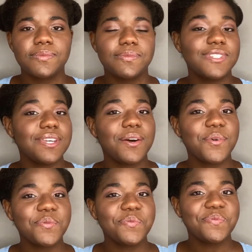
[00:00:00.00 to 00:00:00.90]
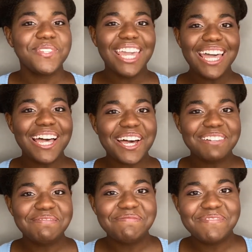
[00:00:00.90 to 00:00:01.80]
So
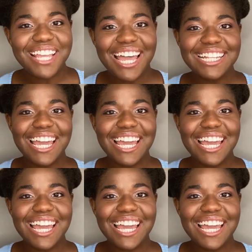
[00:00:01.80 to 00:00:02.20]
yeah, that,